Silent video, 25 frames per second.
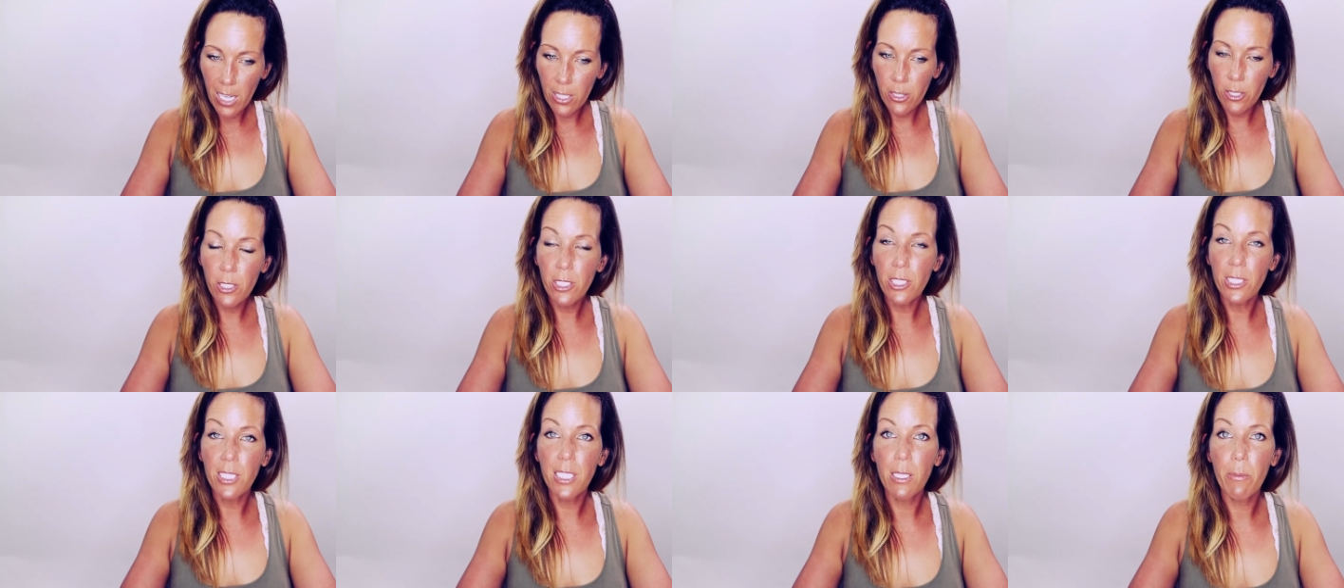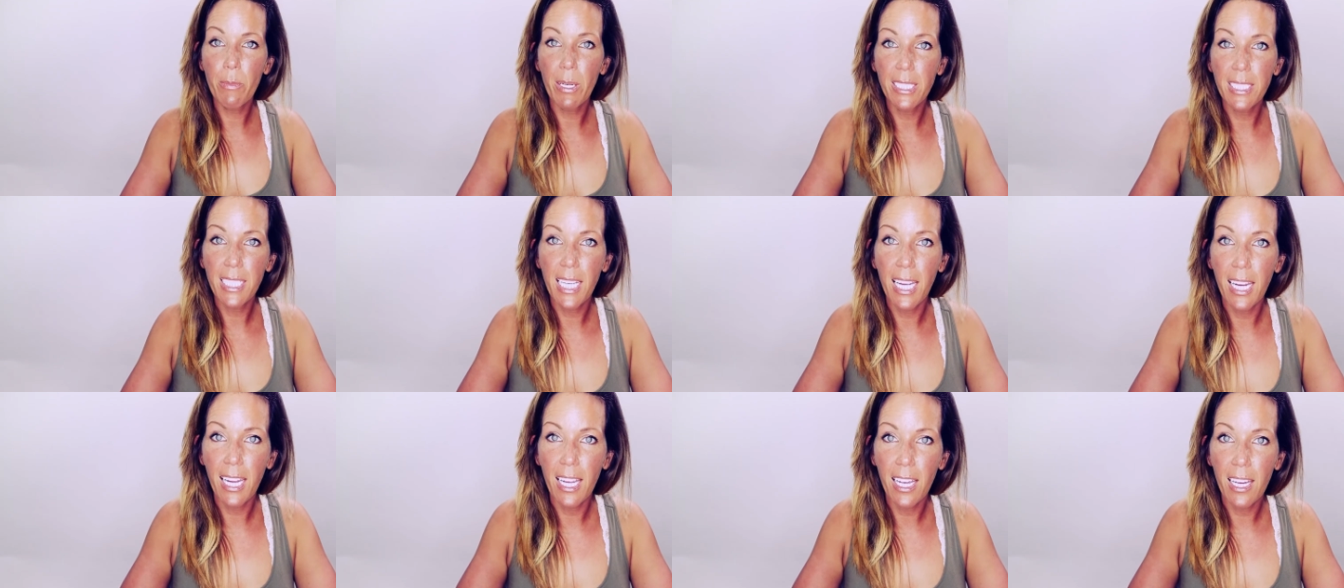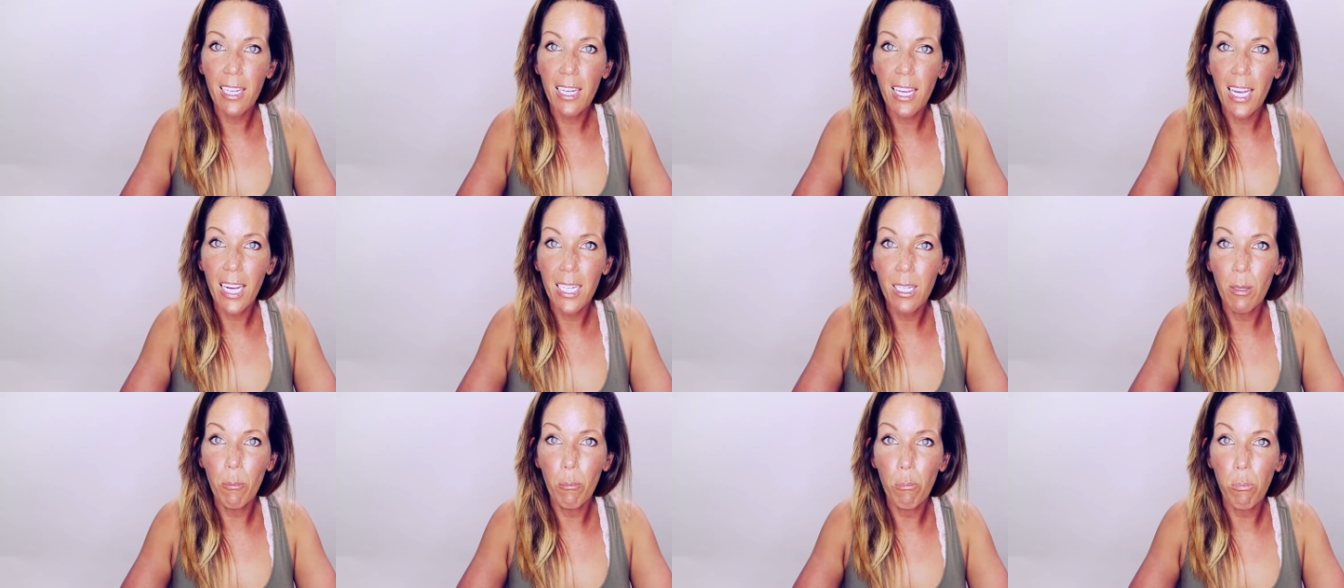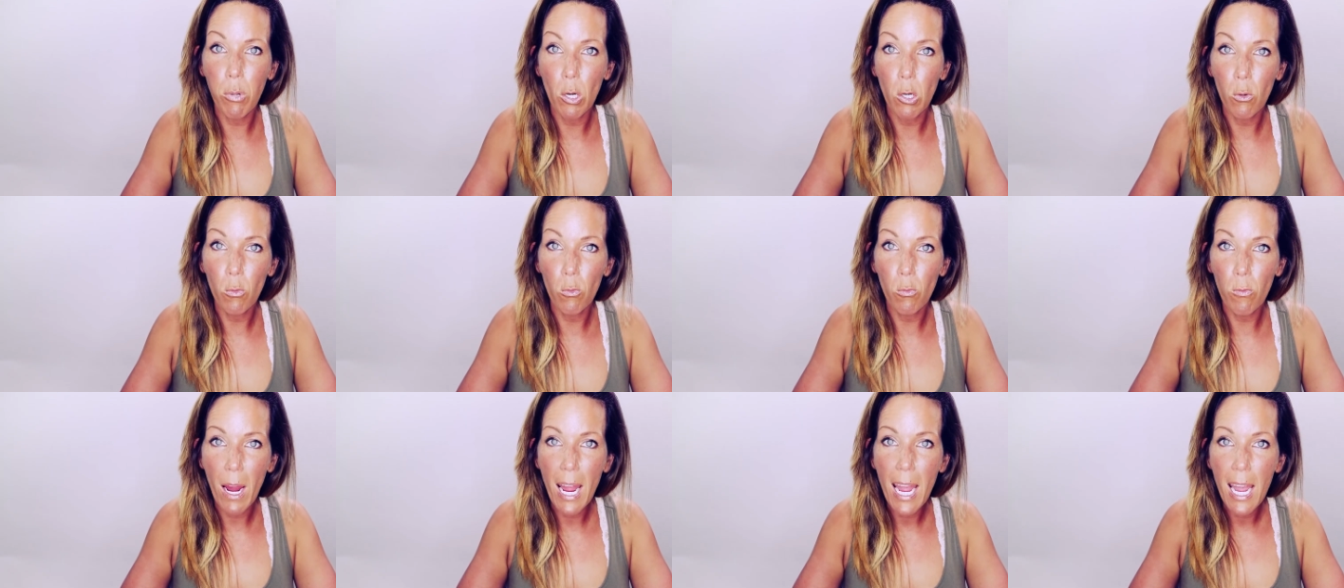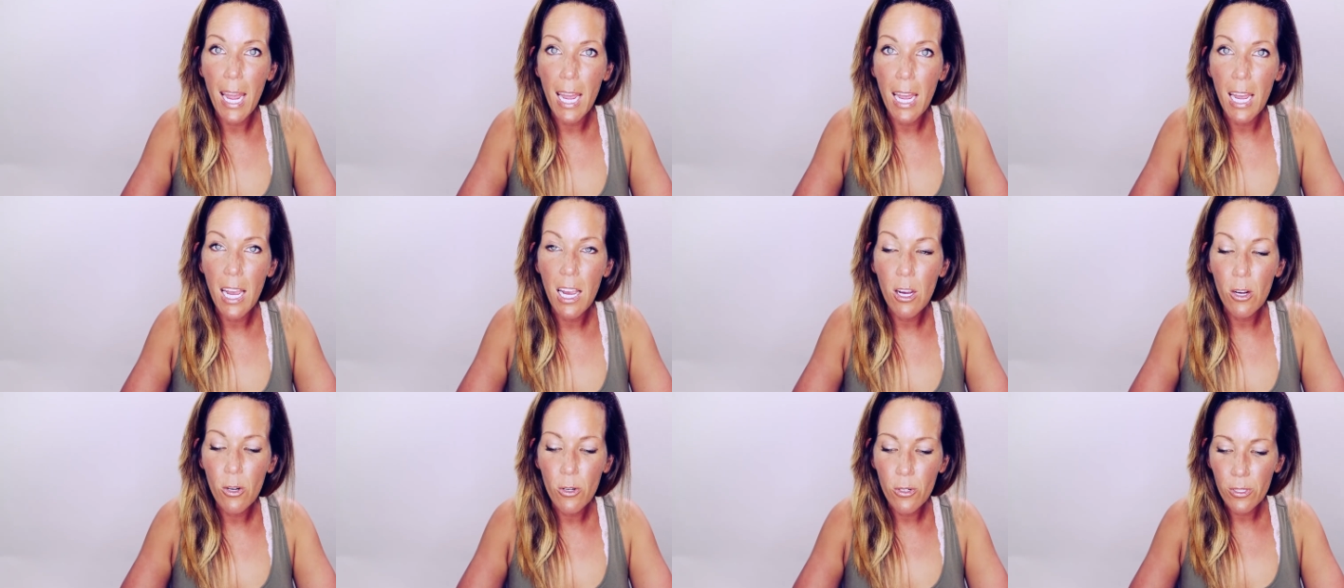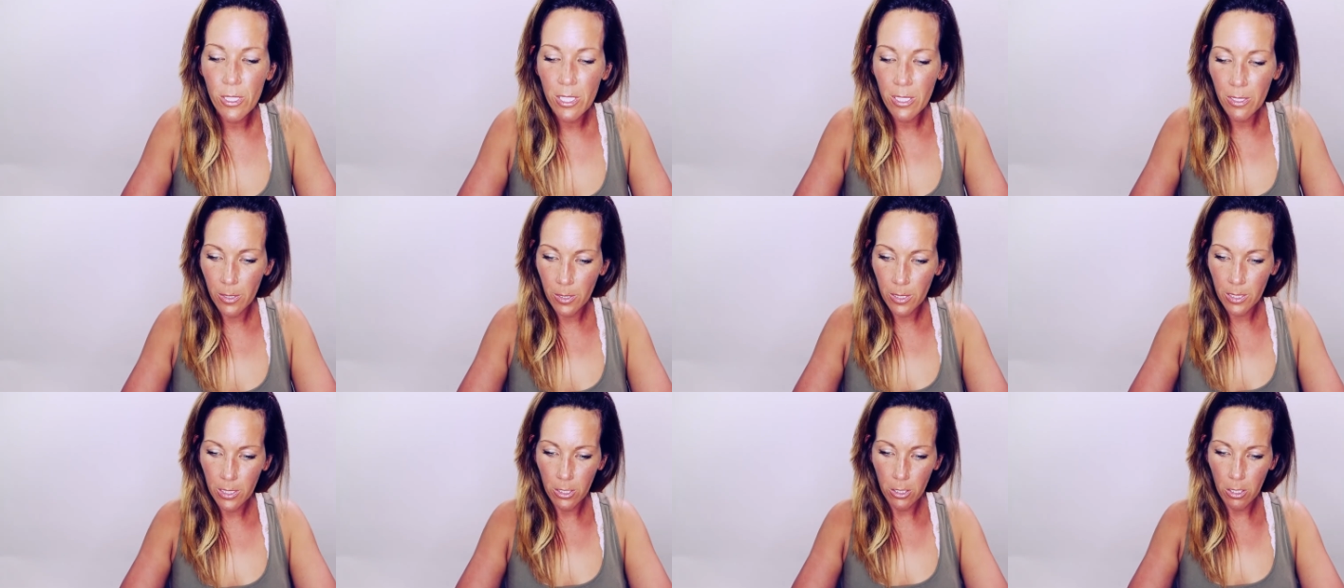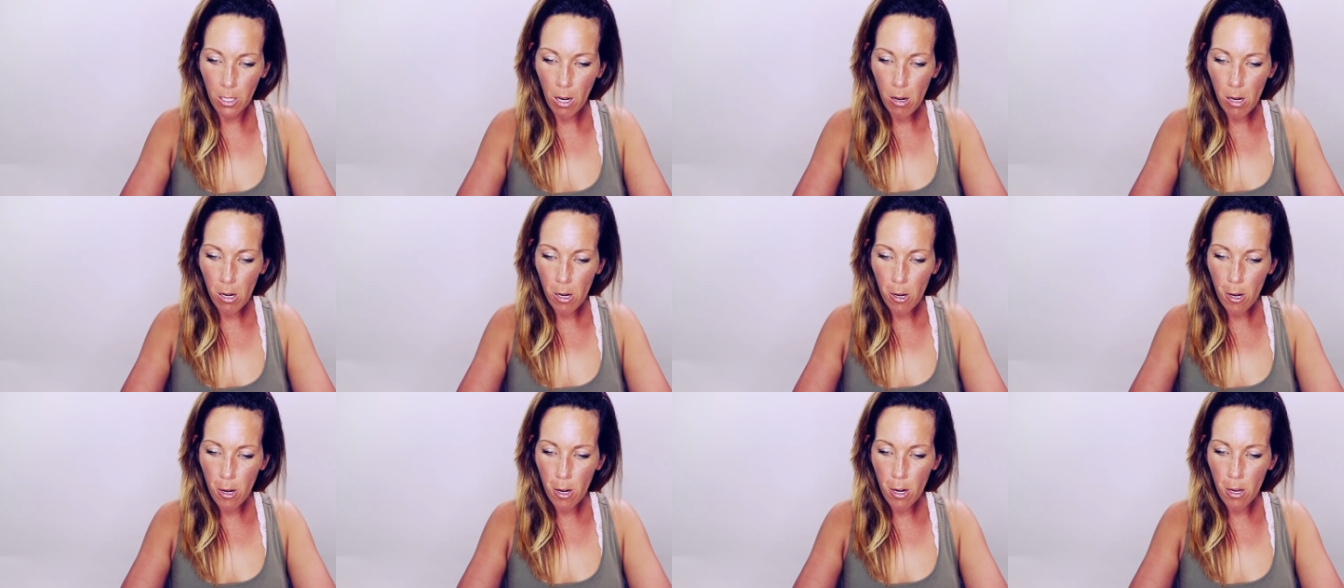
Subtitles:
you see my tan? I am brown, girl.